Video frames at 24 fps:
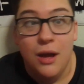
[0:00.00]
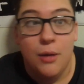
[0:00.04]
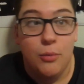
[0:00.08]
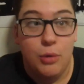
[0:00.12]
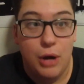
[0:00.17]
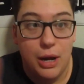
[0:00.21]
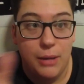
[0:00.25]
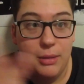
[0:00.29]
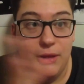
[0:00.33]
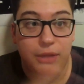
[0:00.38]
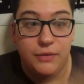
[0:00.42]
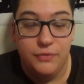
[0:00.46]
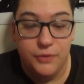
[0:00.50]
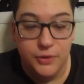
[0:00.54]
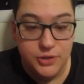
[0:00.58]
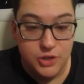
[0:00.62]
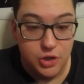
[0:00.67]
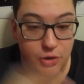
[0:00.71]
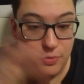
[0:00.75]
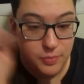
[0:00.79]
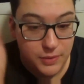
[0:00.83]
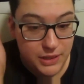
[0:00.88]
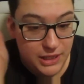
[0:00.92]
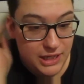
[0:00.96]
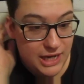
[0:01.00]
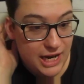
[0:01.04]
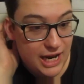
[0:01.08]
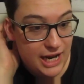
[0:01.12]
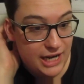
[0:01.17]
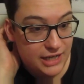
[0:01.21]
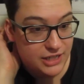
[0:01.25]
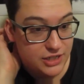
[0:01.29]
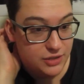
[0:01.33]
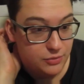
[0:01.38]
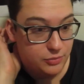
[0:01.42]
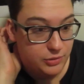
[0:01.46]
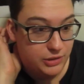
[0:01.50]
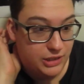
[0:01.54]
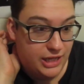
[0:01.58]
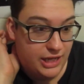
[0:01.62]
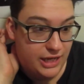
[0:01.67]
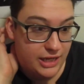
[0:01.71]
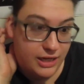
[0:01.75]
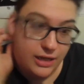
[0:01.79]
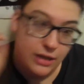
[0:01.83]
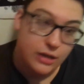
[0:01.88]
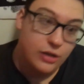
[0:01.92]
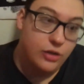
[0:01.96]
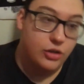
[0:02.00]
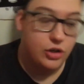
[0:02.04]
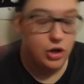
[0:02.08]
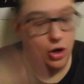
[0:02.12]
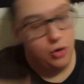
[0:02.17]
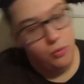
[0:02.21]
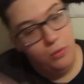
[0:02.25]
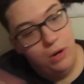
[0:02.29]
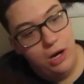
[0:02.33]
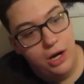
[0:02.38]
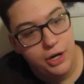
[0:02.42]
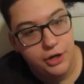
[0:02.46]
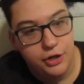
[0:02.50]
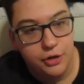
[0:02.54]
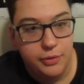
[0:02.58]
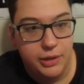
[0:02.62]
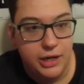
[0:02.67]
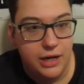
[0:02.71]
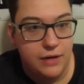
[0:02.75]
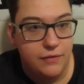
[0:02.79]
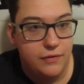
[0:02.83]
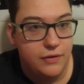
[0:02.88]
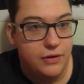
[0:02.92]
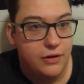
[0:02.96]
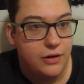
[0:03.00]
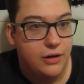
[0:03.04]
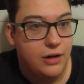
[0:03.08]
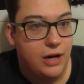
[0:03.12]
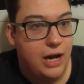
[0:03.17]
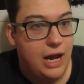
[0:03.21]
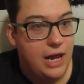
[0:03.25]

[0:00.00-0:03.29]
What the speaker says: probably first opening act would like go on or whatever,